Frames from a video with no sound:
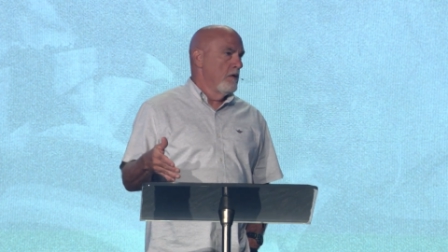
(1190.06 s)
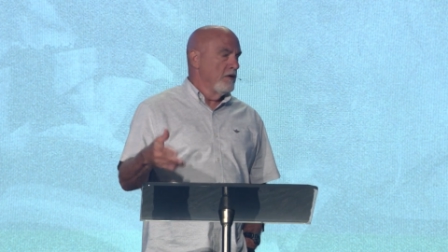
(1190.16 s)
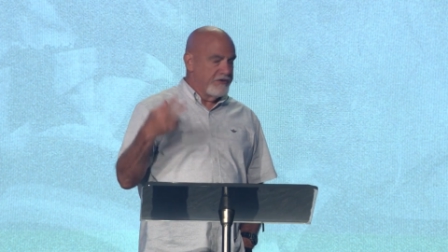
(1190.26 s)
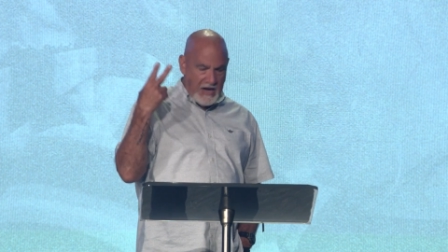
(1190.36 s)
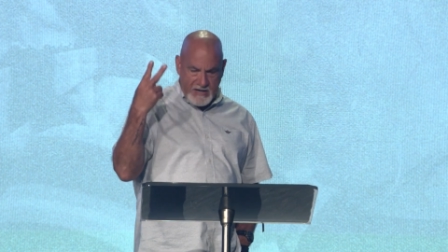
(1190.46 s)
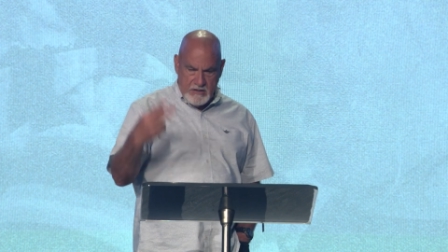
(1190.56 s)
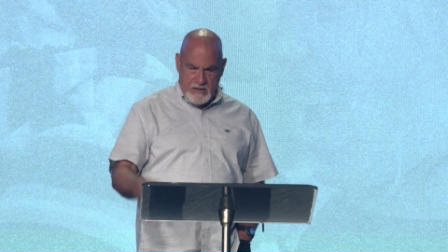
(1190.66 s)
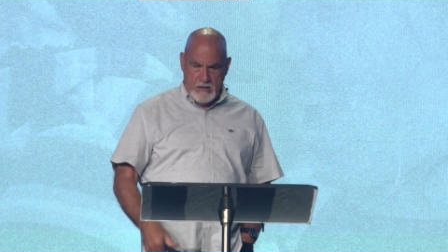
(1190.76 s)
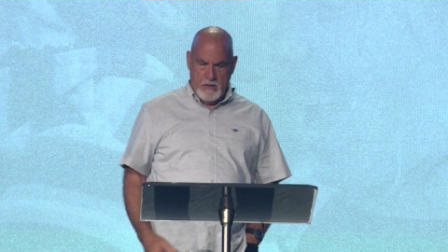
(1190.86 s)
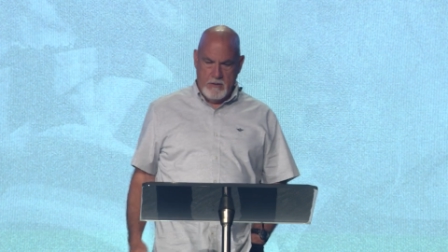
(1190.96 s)

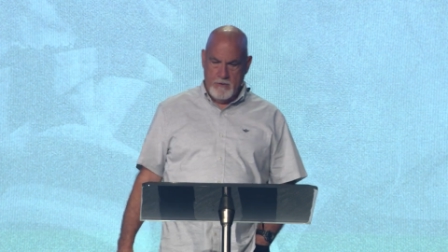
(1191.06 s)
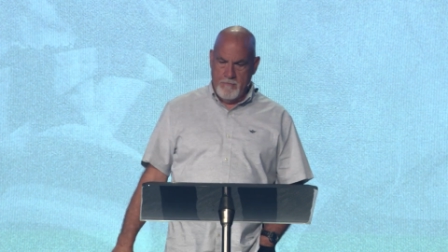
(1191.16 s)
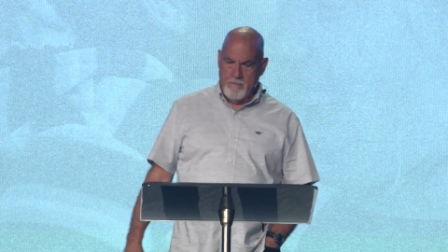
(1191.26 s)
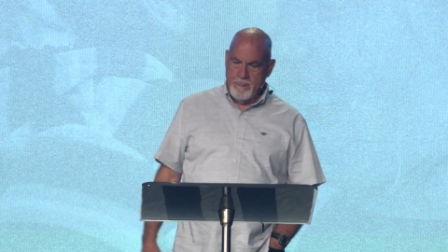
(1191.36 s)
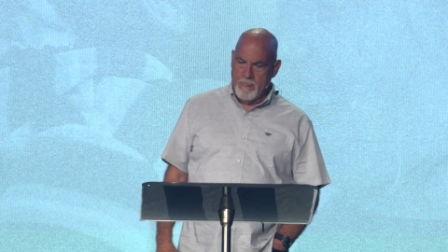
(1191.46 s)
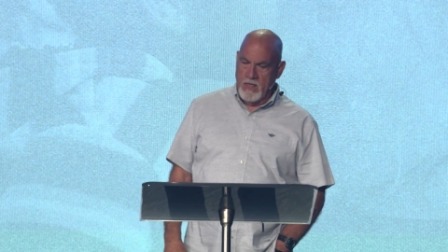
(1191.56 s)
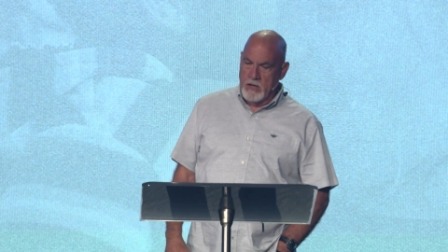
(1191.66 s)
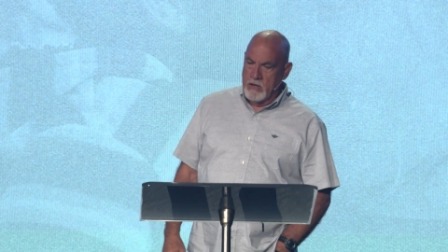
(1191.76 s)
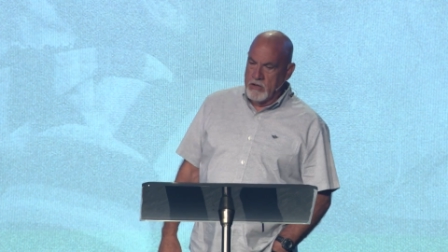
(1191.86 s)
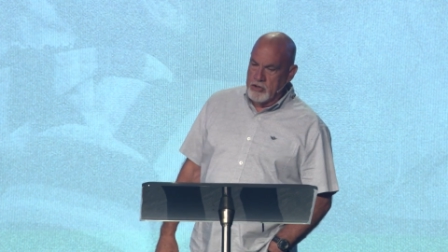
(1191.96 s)
Secondly,
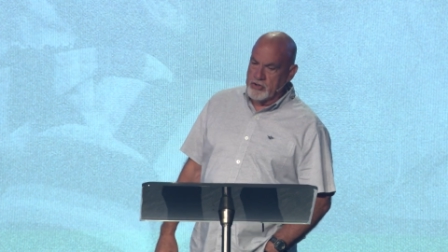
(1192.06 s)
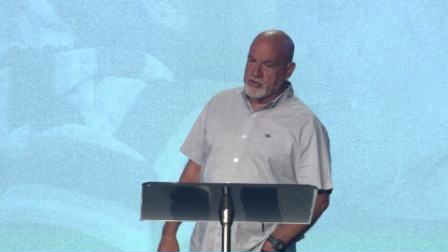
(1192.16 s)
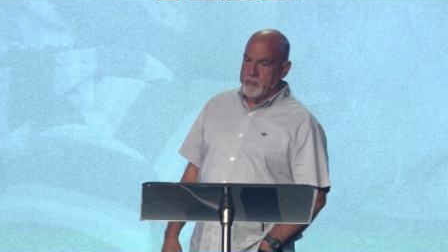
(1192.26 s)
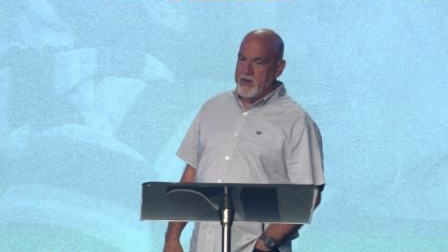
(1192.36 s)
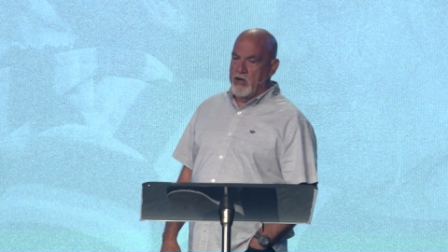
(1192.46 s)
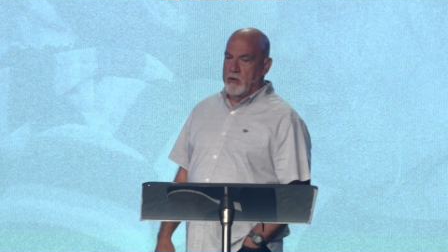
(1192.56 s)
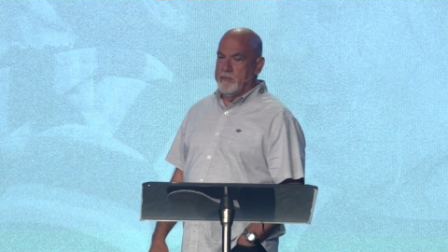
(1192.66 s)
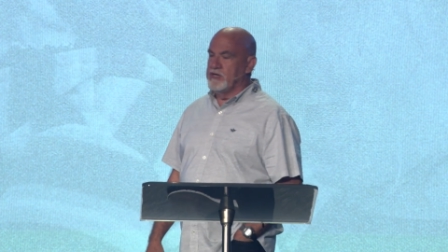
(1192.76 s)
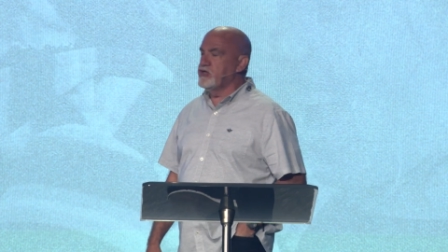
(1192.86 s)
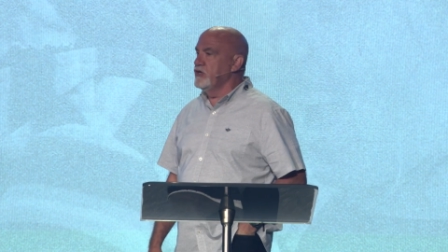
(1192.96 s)
you should be on
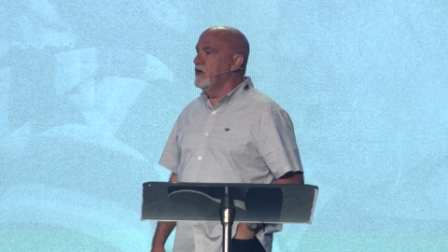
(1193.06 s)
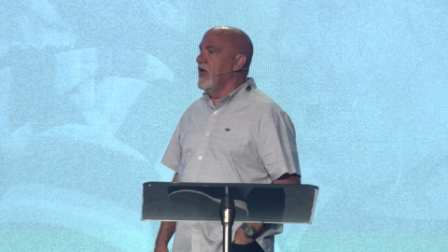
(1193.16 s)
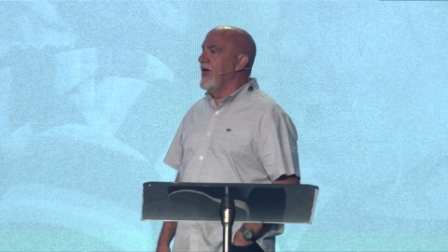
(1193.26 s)
mission